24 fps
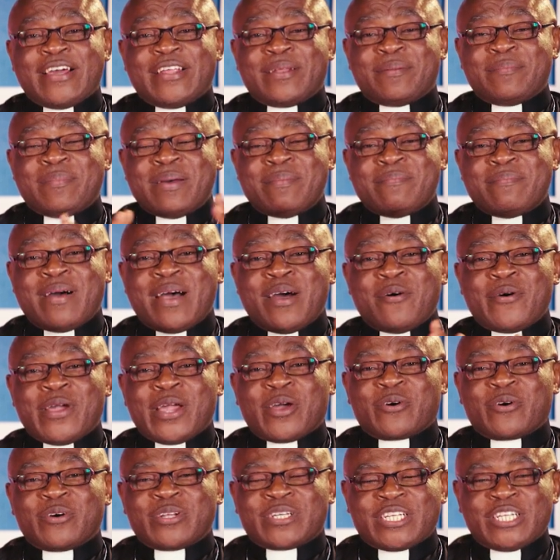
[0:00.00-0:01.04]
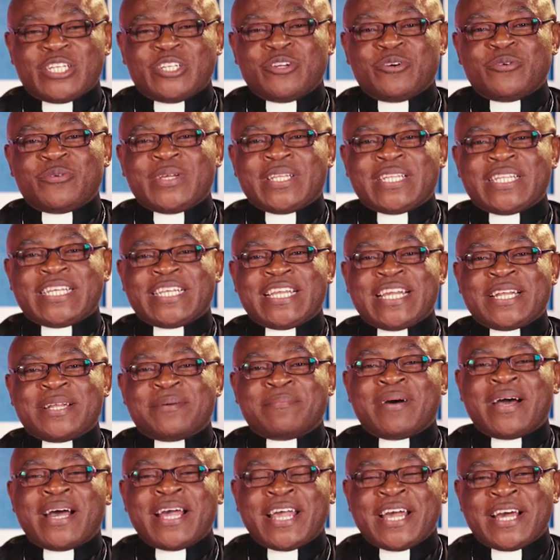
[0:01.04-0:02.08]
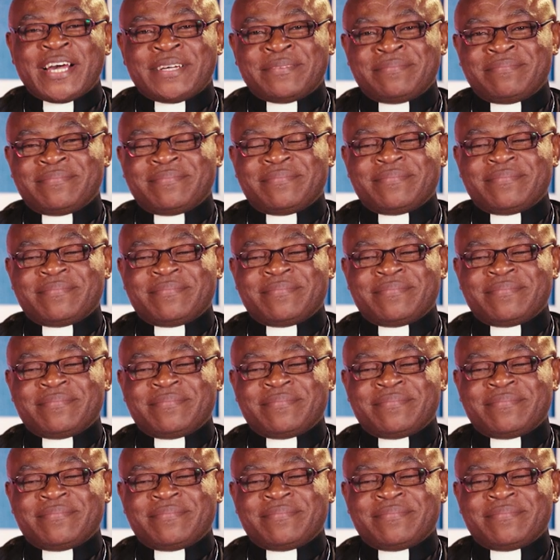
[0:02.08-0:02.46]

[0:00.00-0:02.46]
Remember, we continue with Jeremiah,